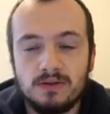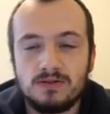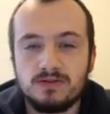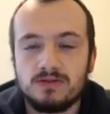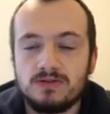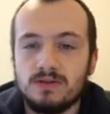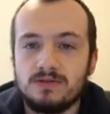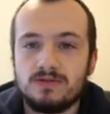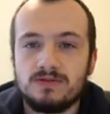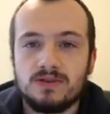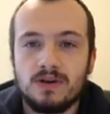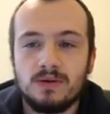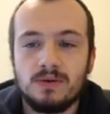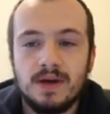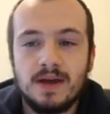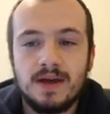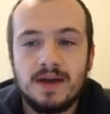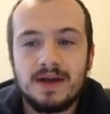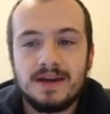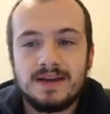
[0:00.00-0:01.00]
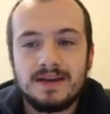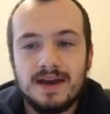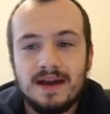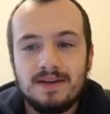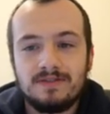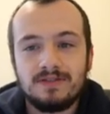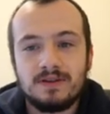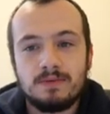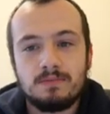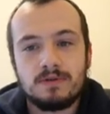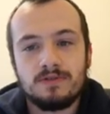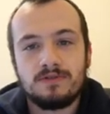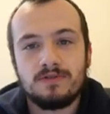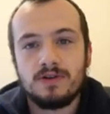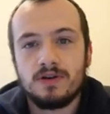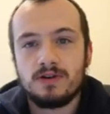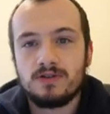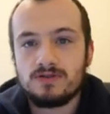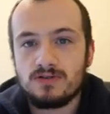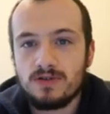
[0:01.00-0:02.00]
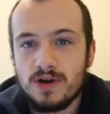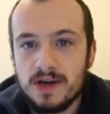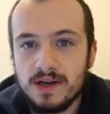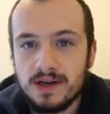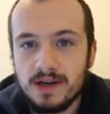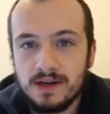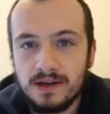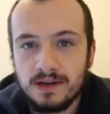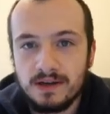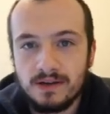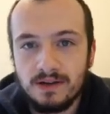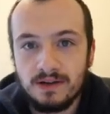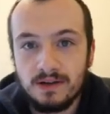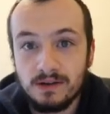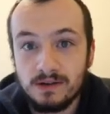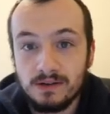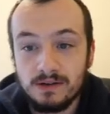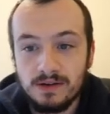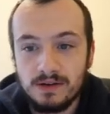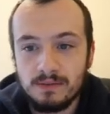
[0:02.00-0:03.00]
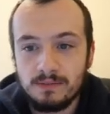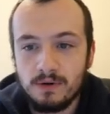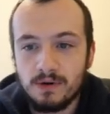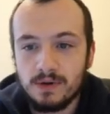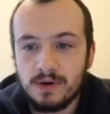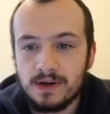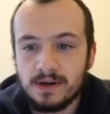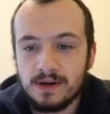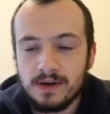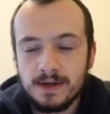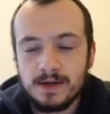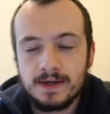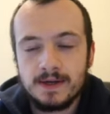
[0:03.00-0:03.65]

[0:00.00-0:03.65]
good stuff so definitely prefer training earlier in the morning